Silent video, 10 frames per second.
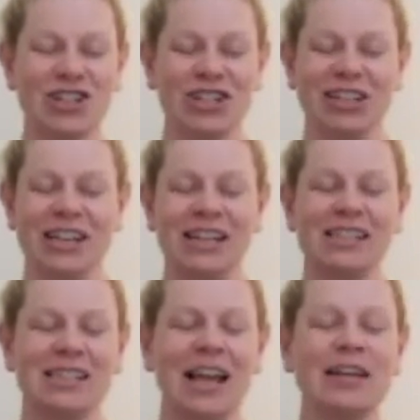and
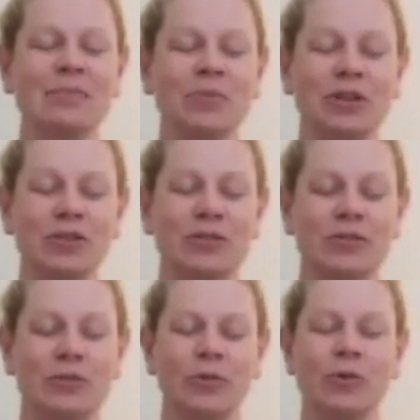excitement
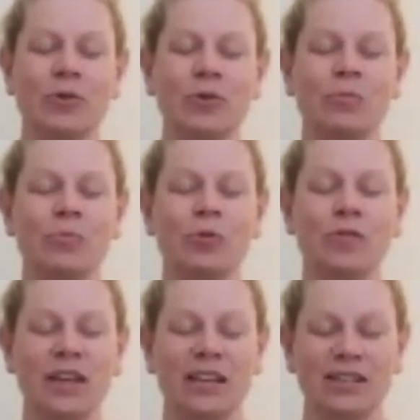for
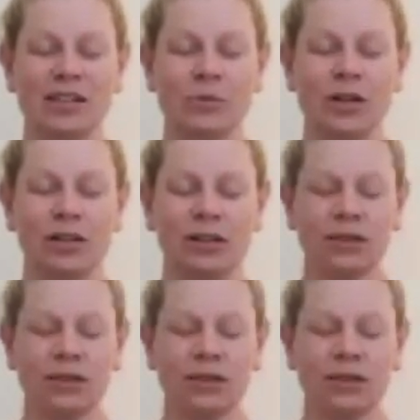moving into the world.